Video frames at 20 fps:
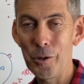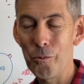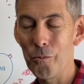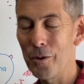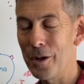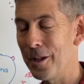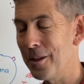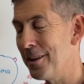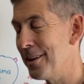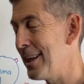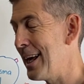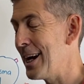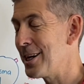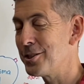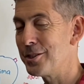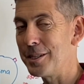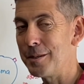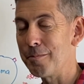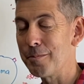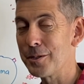Well, they
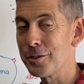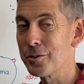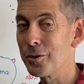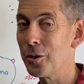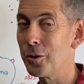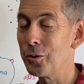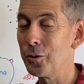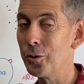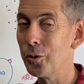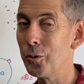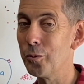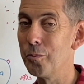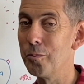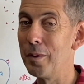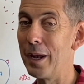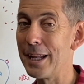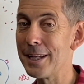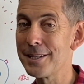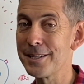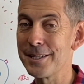actually patrol your
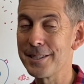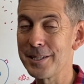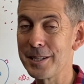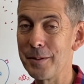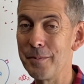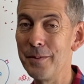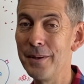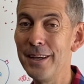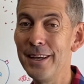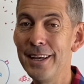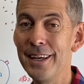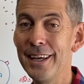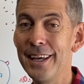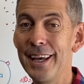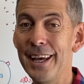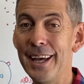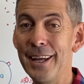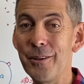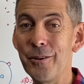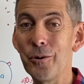blood system
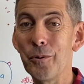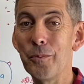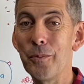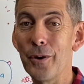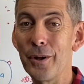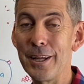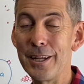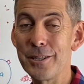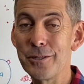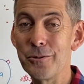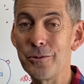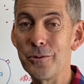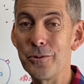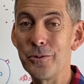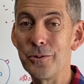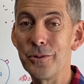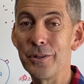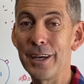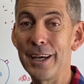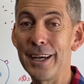and your body
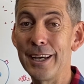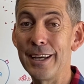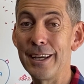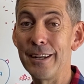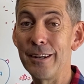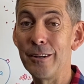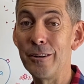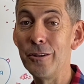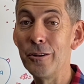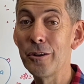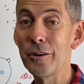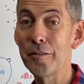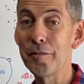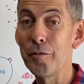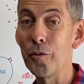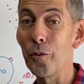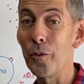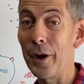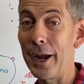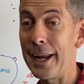to look
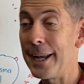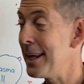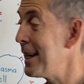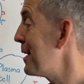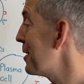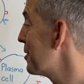for any